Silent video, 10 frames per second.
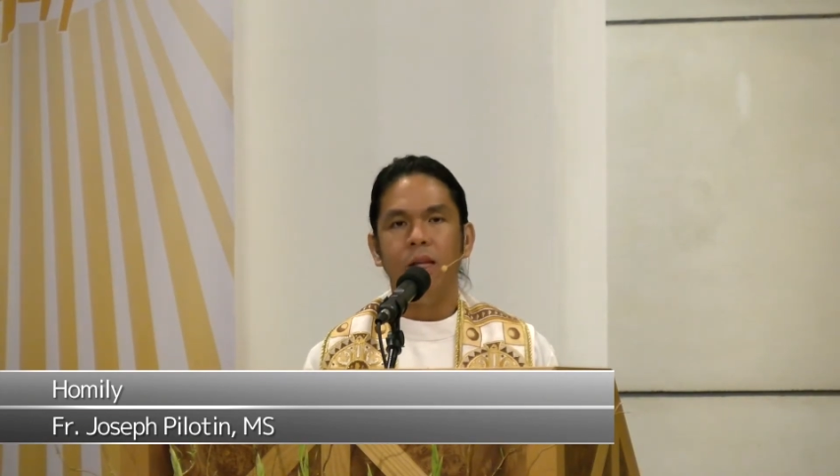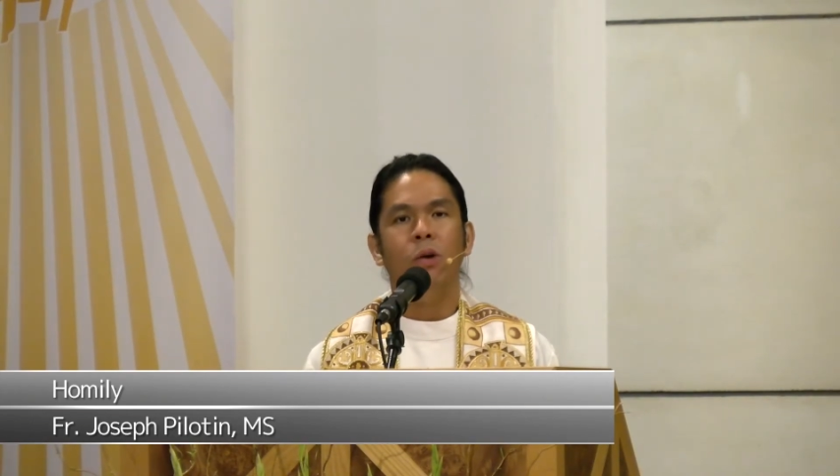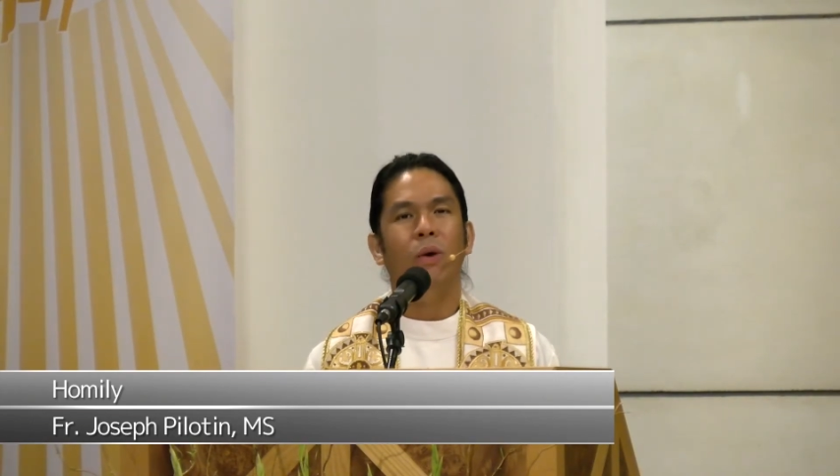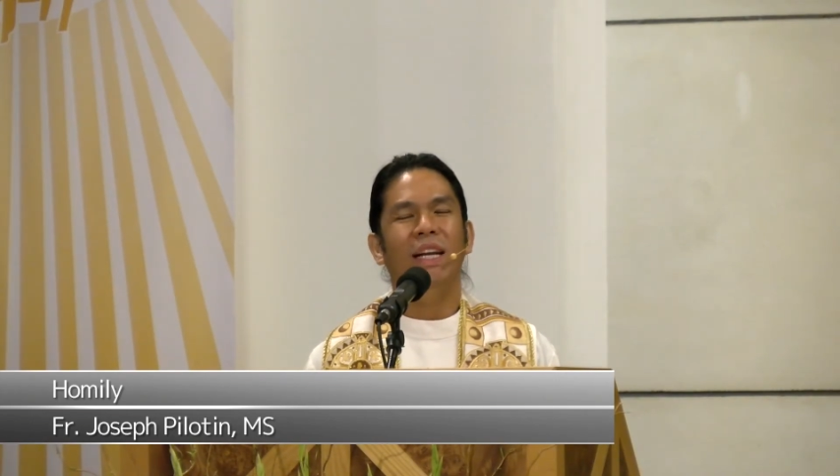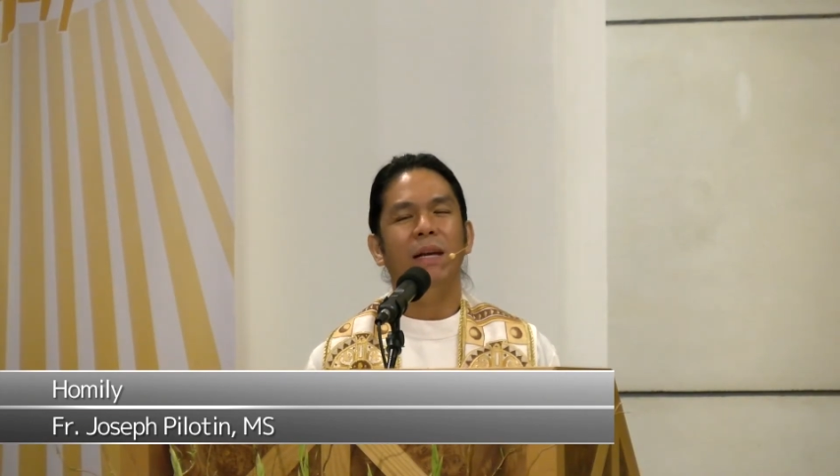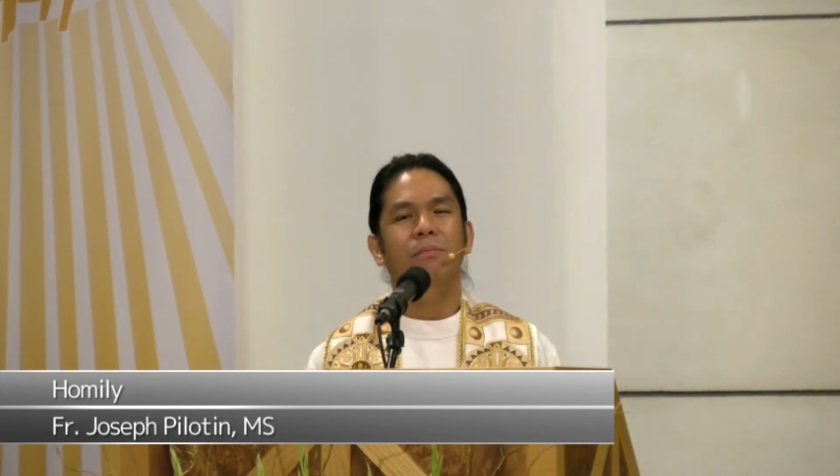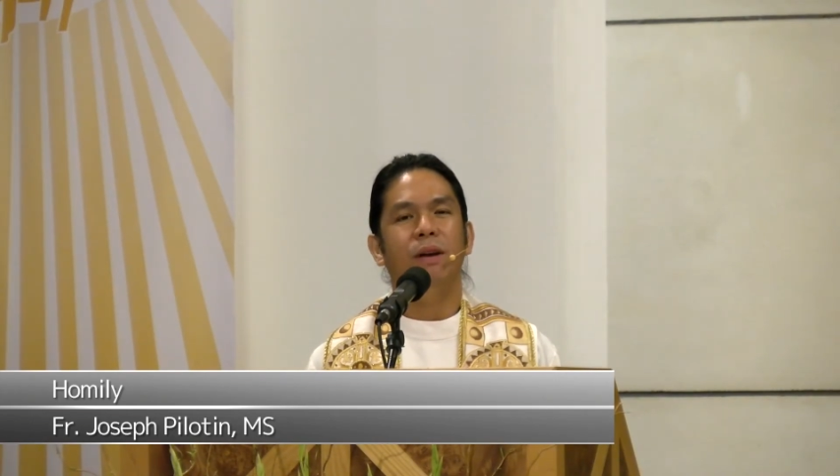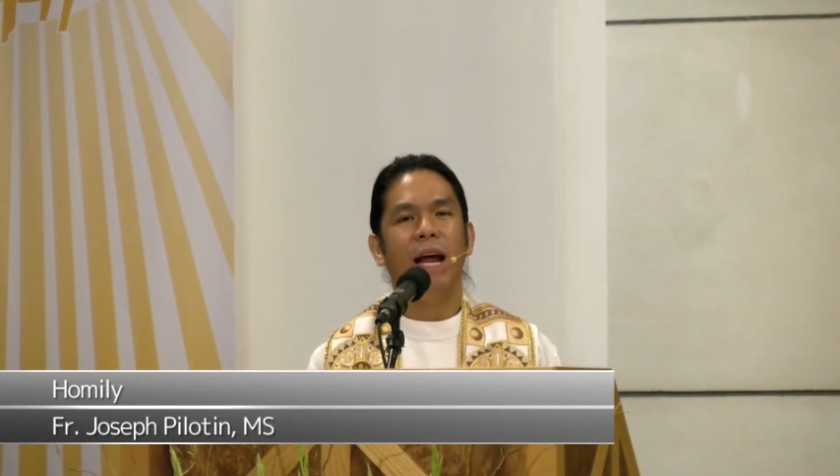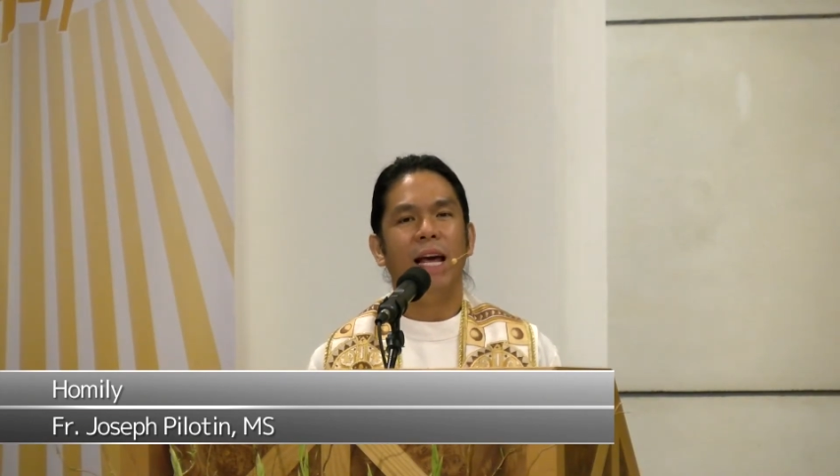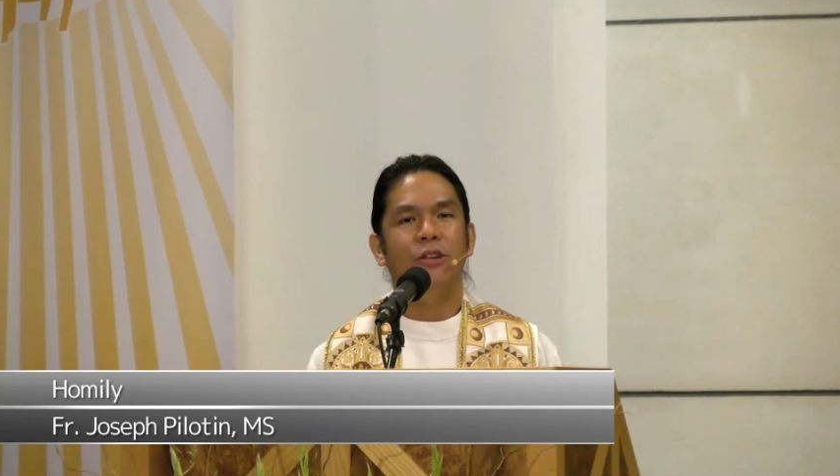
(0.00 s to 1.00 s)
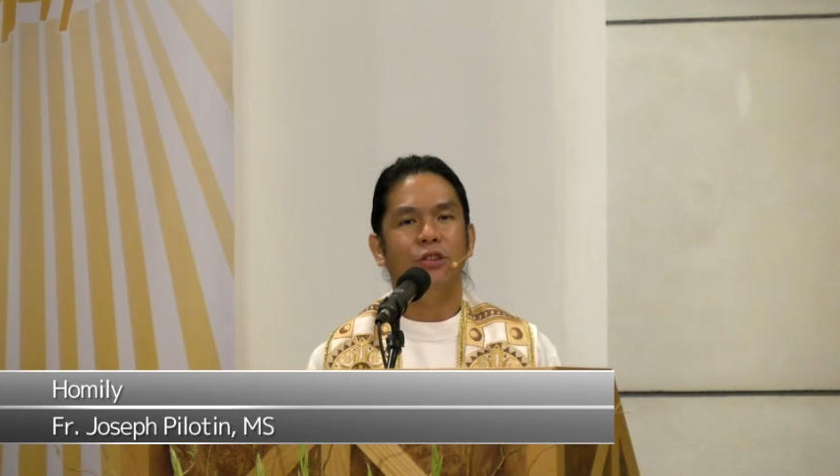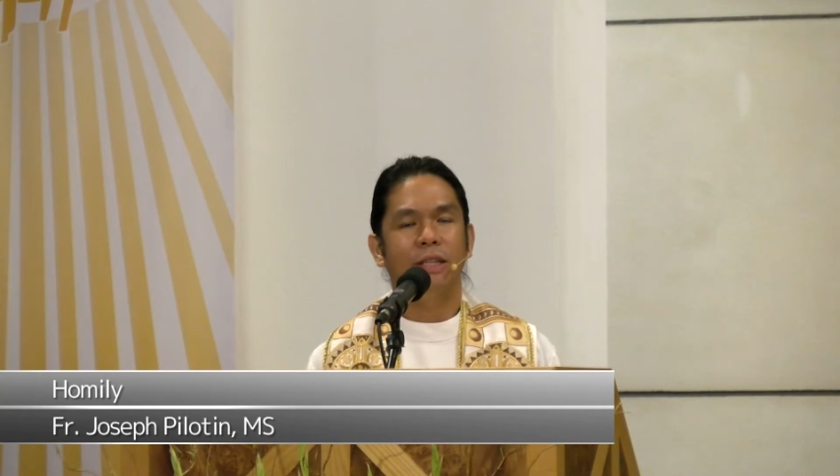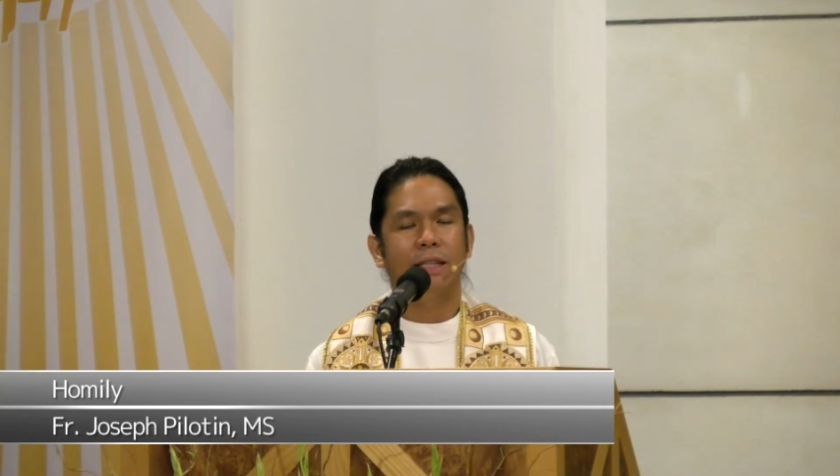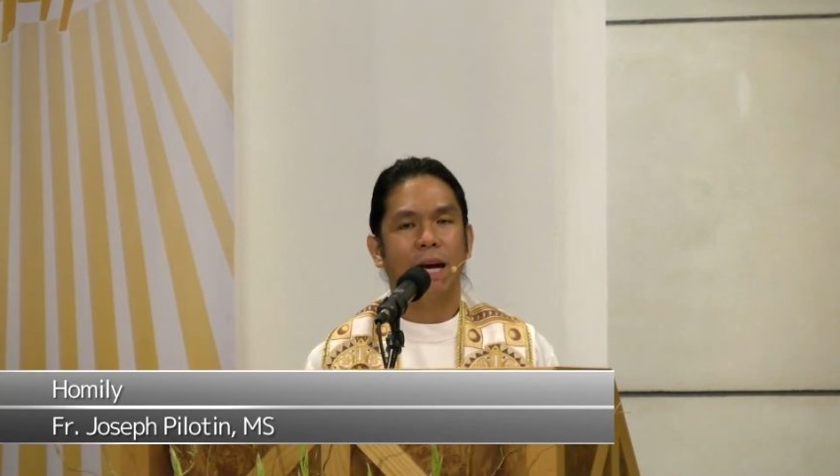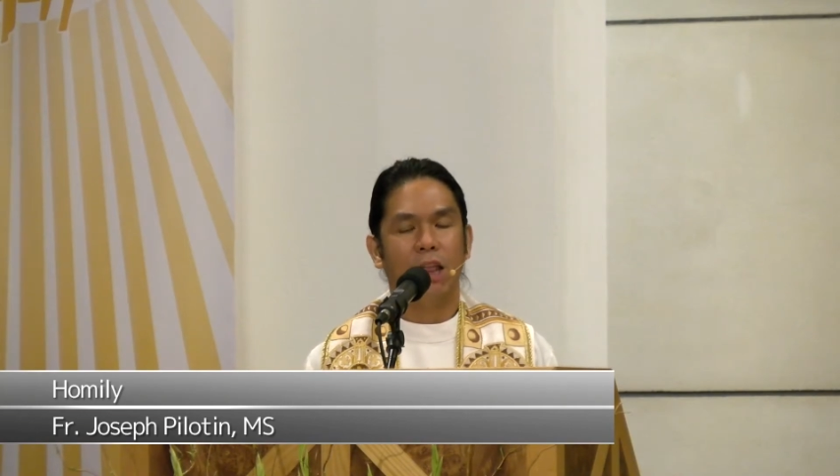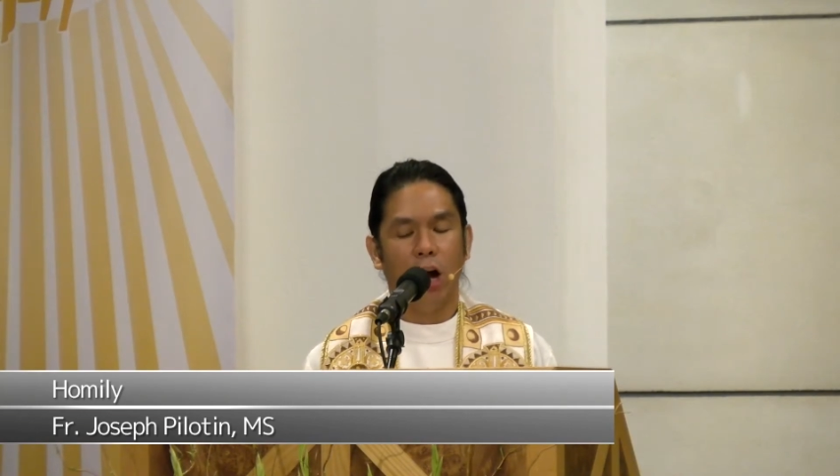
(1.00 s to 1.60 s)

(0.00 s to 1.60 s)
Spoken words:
When a branch is cut